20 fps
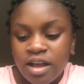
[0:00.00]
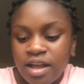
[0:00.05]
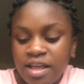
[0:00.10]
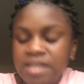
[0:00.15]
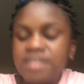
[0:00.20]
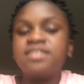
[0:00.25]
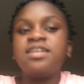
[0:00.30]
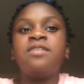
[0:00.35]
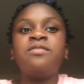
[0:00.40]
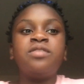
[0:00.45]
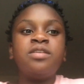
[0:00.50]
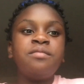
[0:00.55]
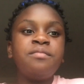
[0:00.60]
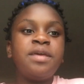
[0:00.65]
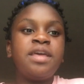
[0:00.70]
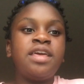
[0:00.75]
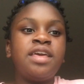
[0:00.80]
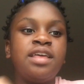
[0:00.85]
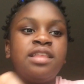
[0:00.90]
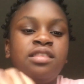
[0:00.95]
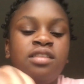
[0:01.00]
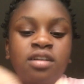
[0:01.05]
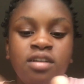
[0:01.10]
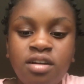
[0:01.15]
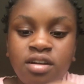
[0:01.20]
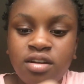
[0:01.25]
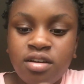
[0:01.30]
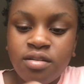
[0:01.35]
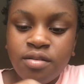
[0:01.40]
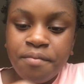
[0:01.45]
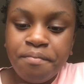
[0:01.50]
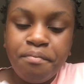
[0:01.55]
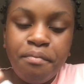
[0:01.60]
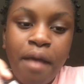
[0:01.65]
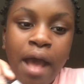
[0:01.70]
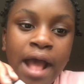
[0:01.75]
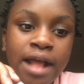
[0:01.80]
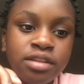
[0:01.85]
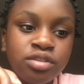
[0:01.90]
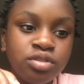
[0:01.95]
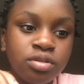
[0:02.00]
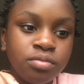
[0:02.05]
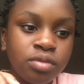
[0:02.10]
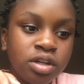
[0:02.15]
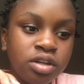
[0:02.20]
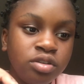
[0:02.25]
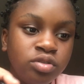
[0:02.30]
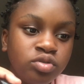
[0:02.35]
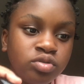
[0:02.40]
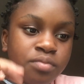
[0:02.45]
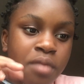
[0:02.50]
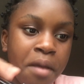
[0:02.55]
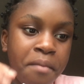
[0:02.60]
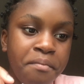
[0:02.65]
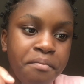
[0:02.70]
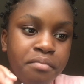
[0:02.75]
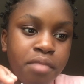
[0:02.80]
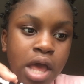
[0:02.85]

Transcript: Guys, I want to make it look matte, so I'm gonna use my